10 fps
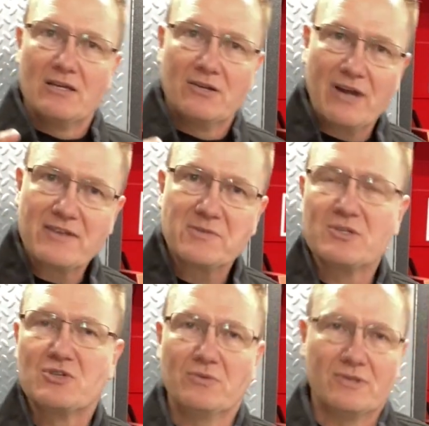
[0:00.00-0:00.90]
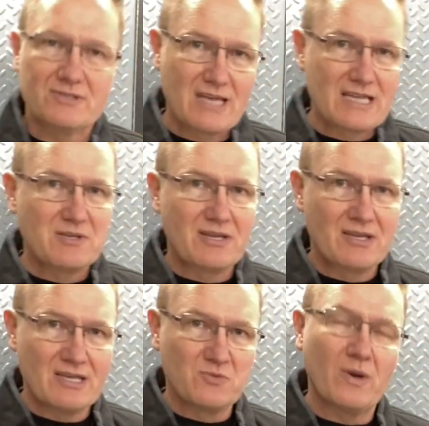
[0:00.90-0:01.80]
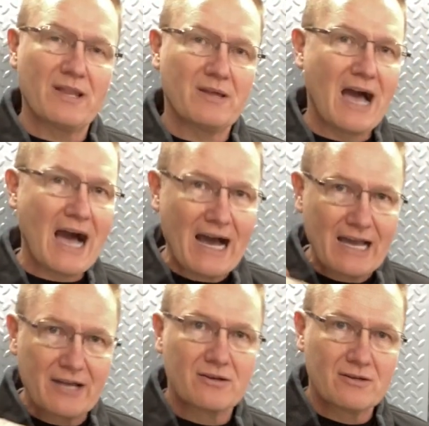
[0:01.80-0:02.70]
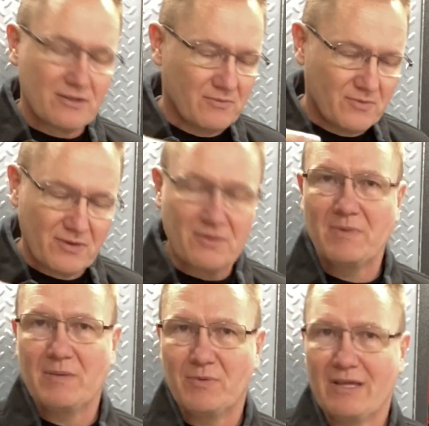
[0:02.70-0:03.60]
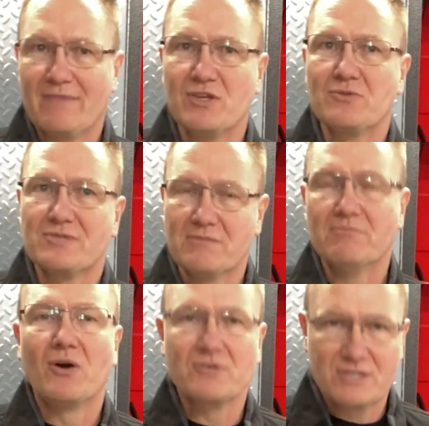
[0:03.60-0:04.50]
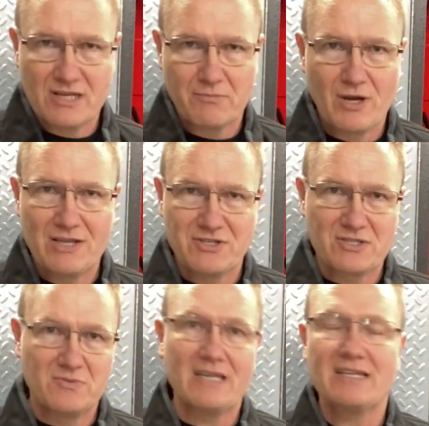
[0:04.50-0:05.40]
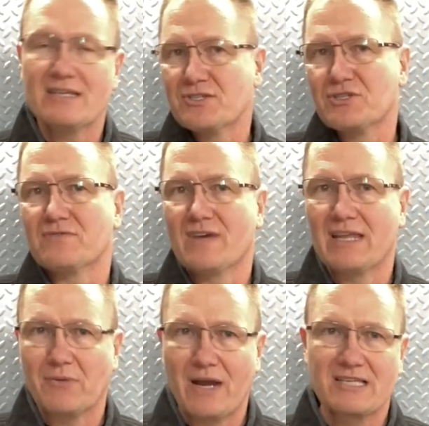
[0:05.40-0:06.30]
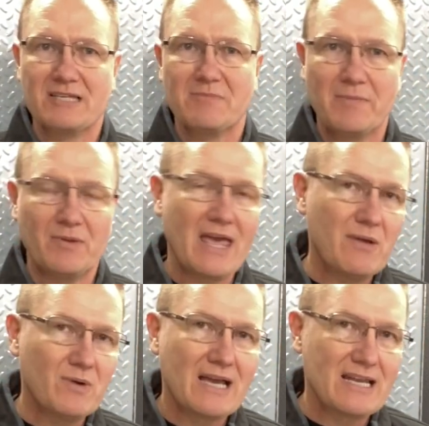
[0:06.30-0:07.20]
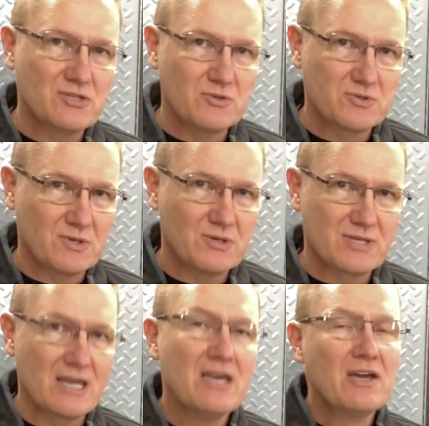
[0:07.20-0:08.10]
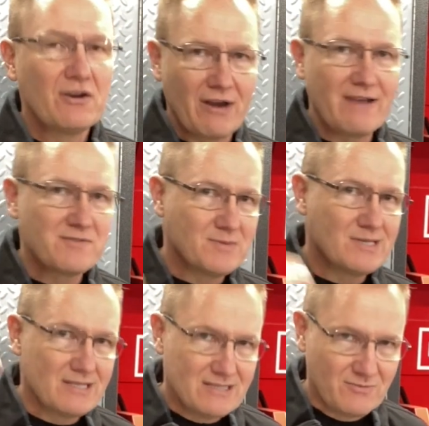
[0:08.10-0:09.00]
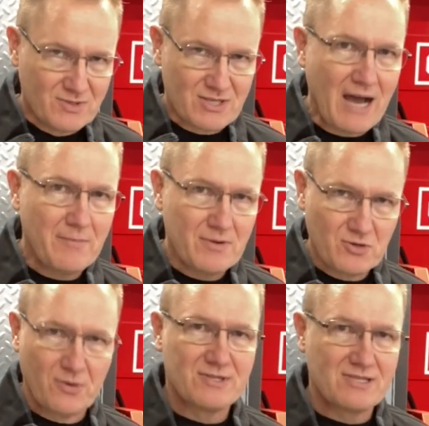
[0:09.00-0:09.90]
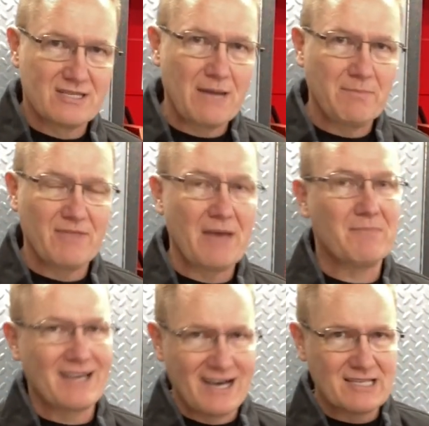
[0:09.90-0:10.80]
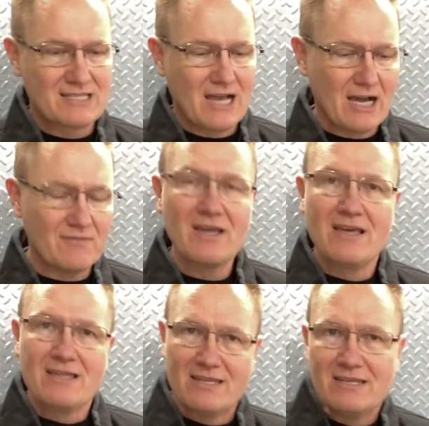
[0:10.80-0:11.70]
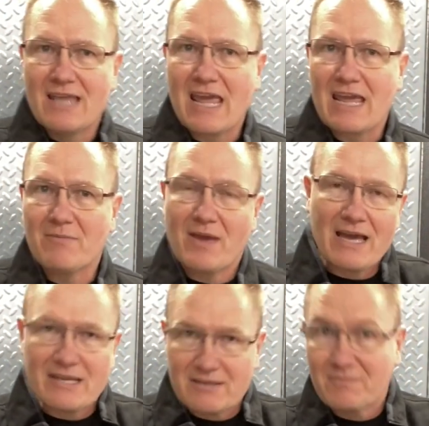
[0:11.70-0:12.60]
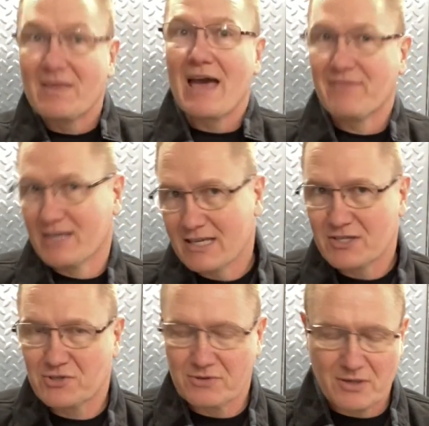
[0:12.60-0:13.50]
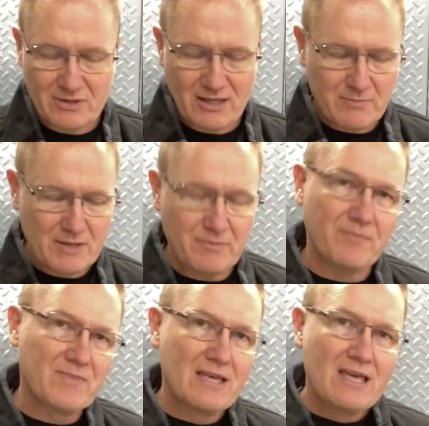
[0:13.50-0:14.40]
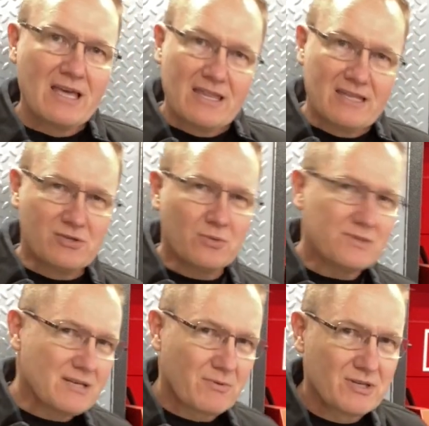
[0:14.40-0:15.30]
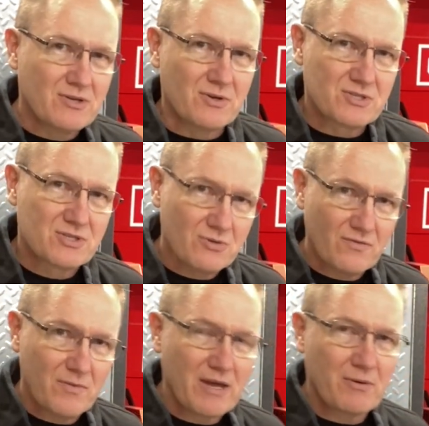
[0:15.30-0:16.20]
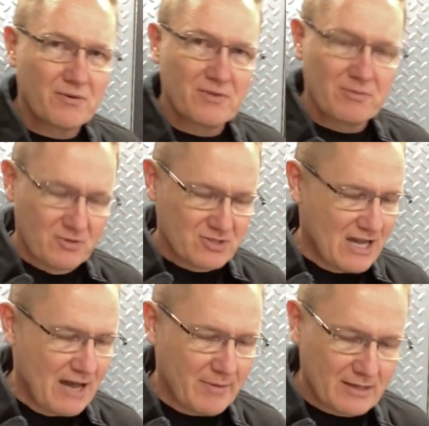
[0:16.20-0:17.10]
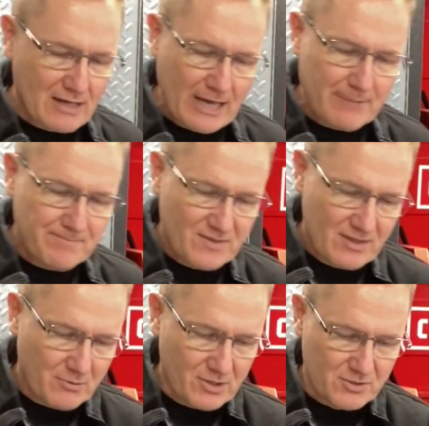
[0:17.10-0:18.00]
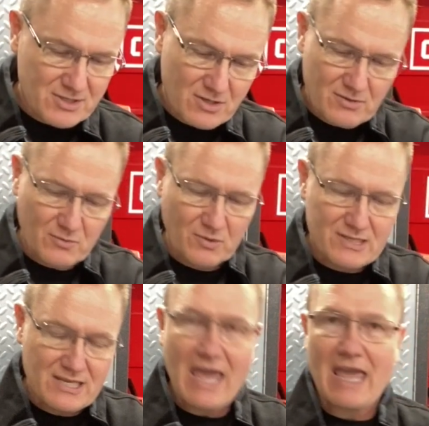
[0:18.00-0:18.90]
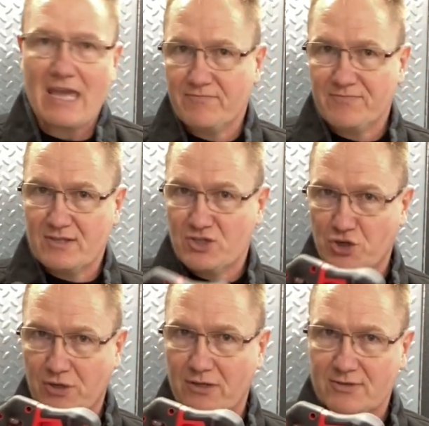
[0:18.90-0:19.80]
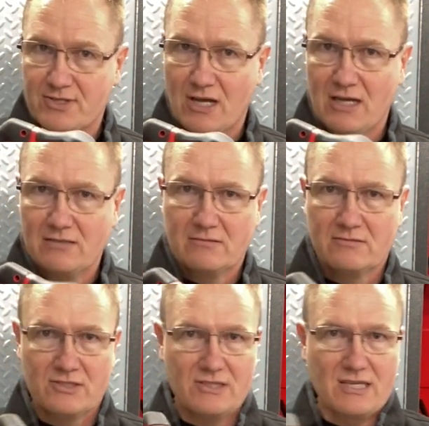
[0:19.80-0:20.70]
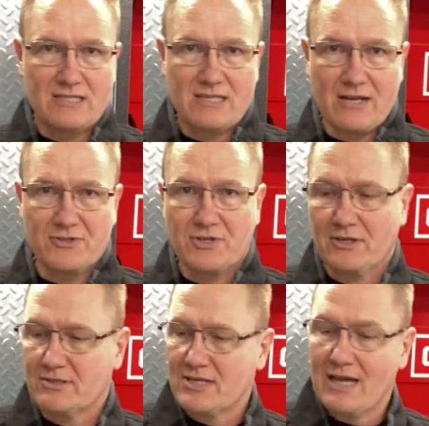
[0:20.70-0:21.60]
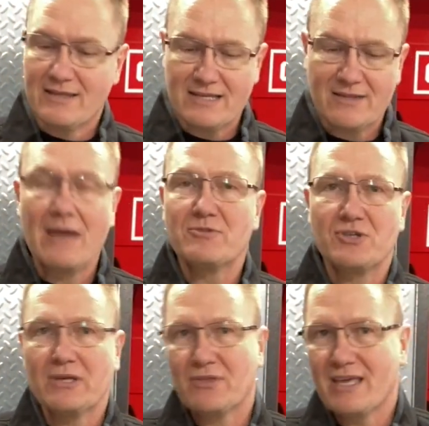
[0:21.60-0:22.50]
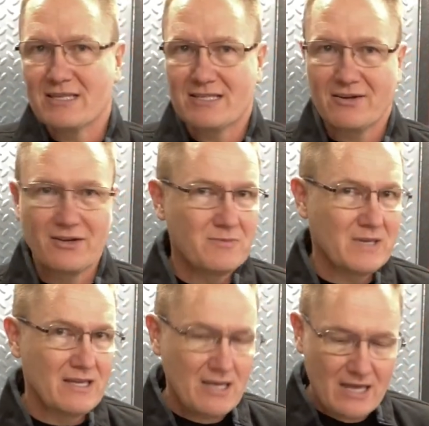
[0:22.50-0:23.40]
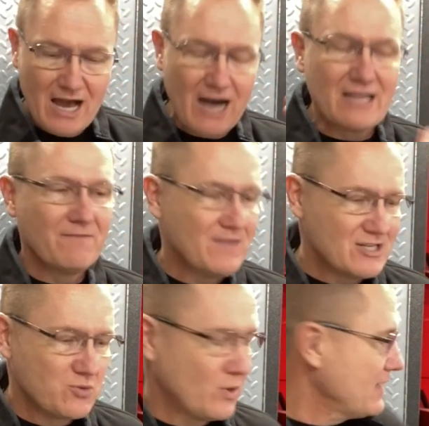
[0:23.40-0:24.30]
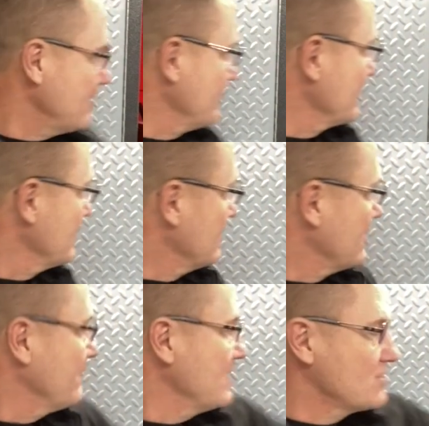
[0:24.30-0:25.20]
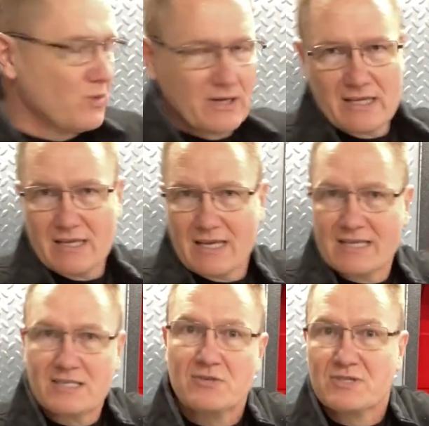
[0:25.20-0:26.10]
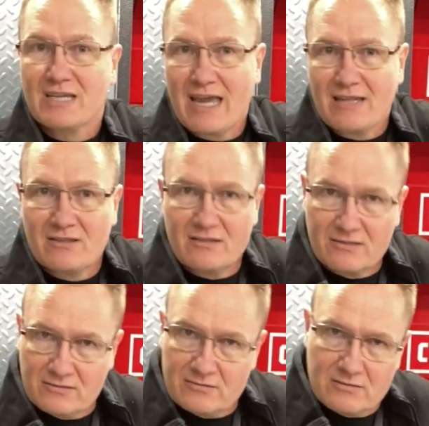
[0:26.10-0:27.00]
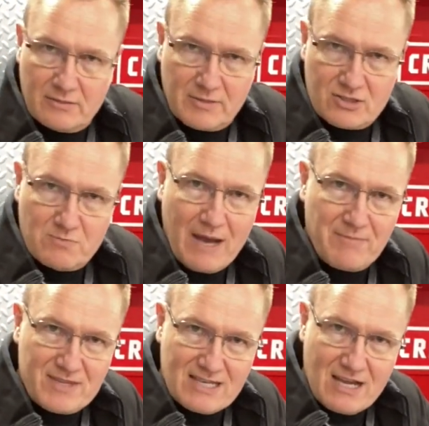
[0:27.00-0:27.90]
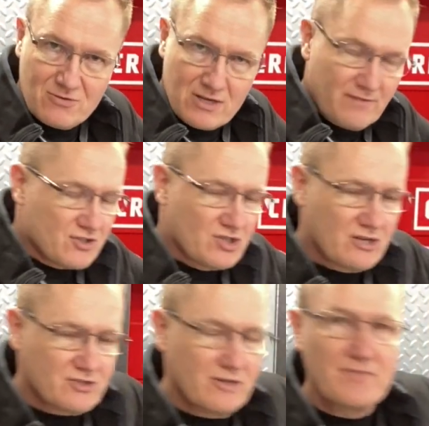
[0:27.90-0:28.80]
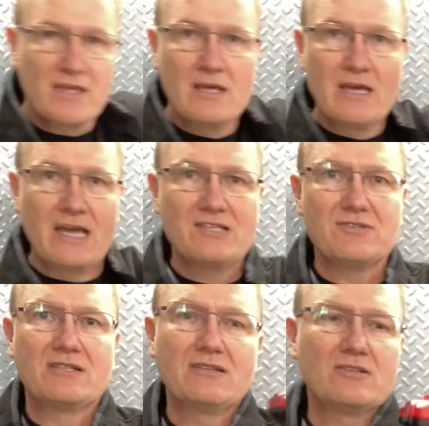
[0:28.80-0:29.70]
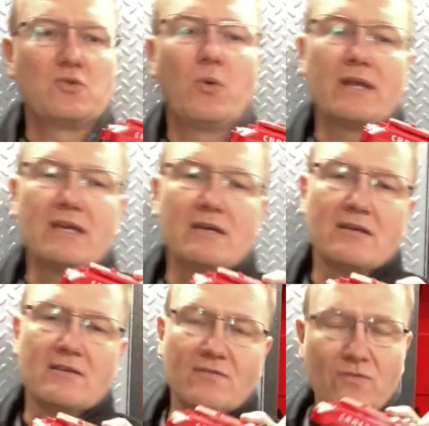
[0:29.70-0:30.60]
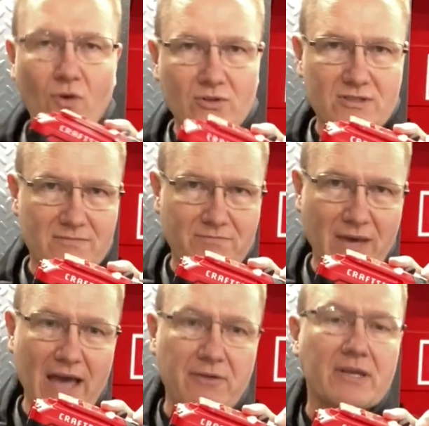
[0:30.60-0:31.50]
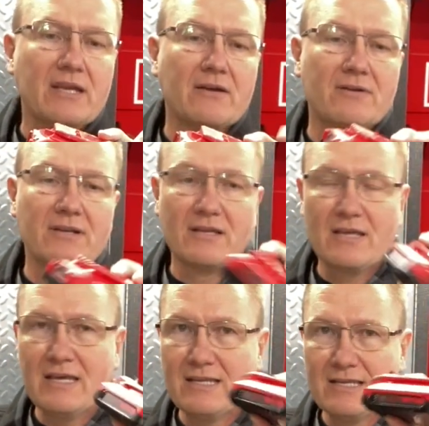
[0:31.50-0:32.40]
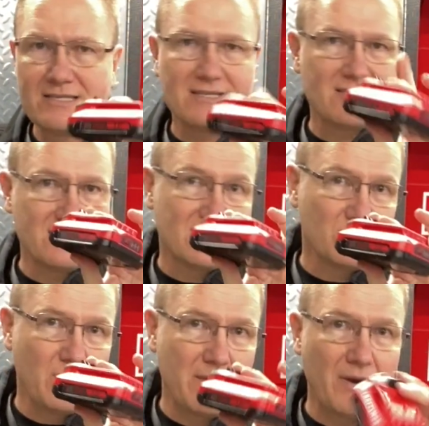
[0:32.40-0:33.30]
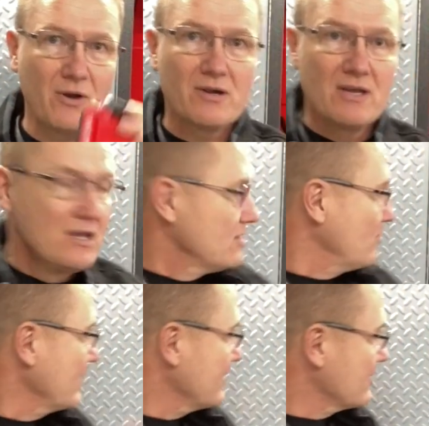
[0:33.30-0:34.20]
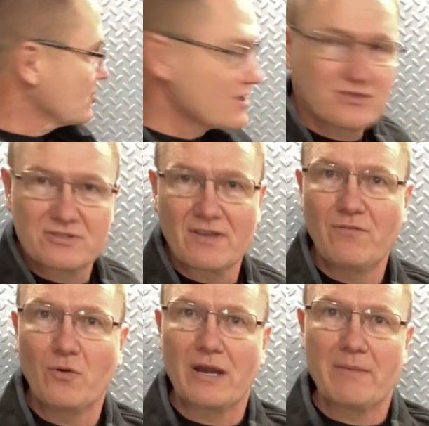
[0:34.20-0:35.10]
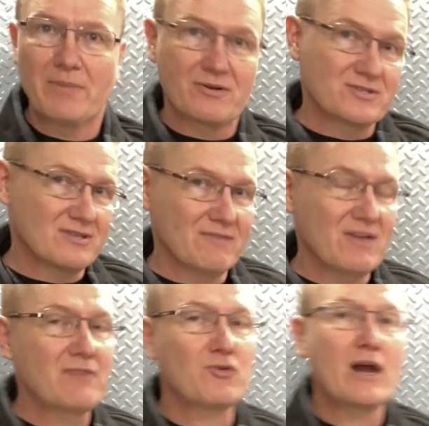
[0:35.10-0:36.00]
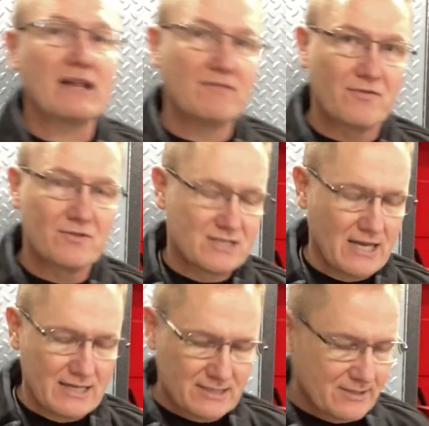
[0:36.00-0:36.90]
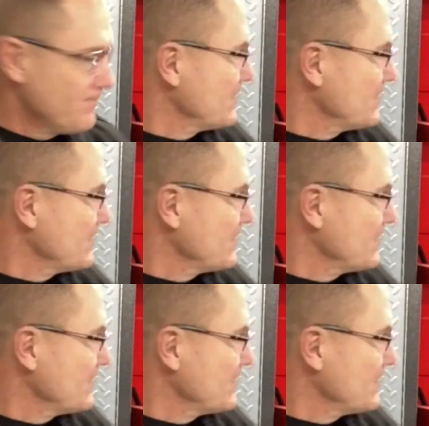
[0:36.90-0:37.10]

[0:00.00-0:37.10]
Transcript: Craftsman tools is one of the what the people have used the most in their projects. When they did a survey and they were asking people, hey, what kind of tools were you using? Craftsman was up towards the top of that because of the name and having a history with a lot of people. The tools that were used, two of them that were the most common that were used, was a circular saw, just a standard circular saw. Now, I'm showing you things that are going to be on the V20. The V20 is using a little, let me just pop this out of the charger. It's using a little 20-volt battery here in this. This is a 2 amp hour. The one on the charger is a 4 amp hour, so they've got a variety of different sizes.